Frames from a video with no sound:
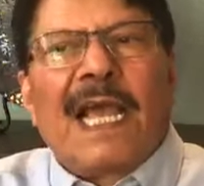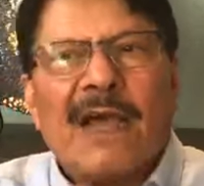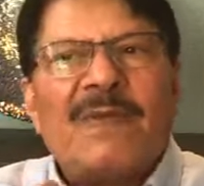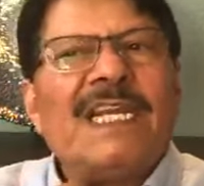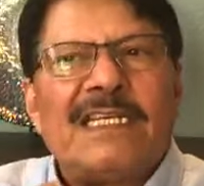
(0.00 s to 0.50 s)
how
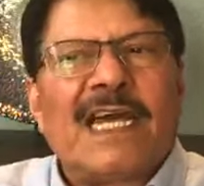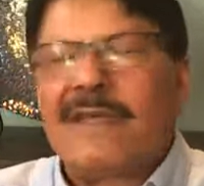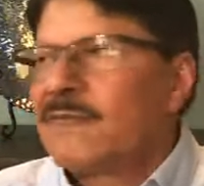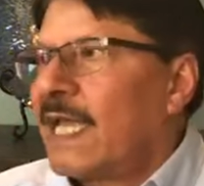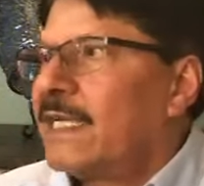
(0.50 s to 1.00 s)
many
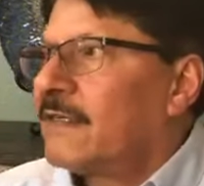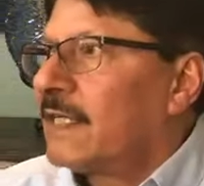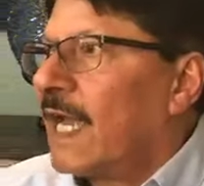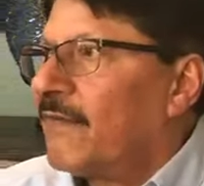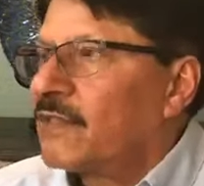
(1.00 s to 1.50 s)
times
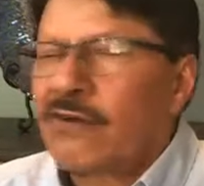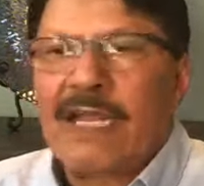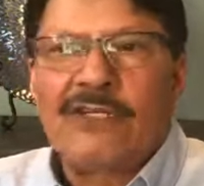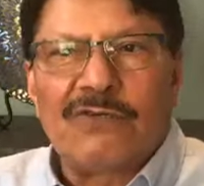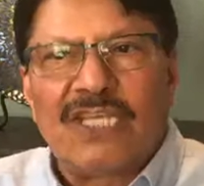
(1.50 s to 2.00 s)
I've
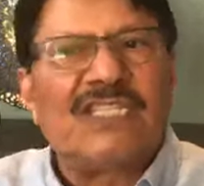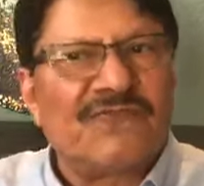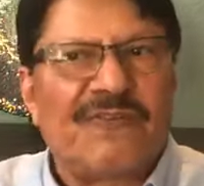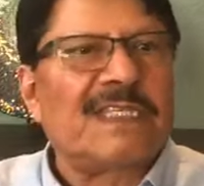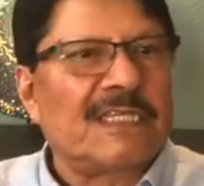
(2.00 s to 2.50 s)
tried to teach
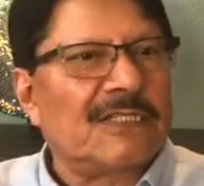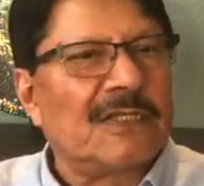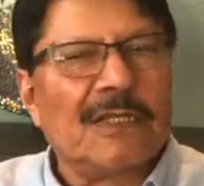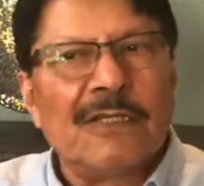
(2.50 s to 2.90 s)
physics